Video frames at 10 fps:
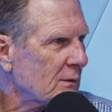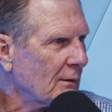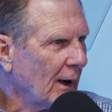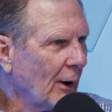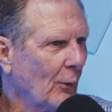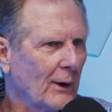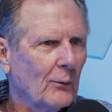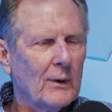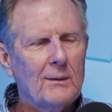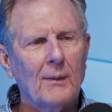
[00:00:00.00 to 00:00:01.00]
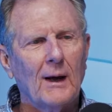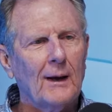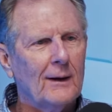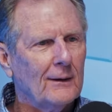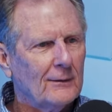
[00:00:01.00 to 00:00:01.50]
Okay. You know,
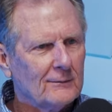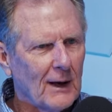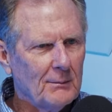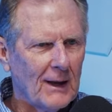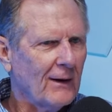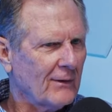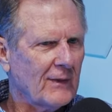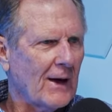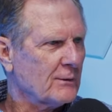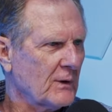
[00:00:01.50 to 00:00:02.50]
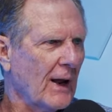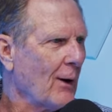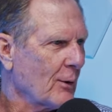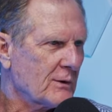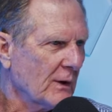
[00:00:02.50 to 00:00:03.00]
I may have 1,000
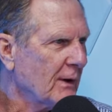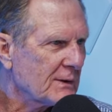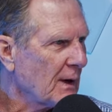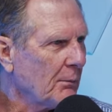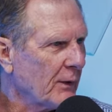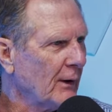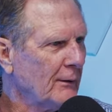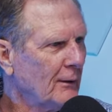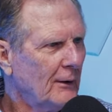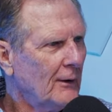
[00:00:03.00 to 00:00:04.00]
hours into something.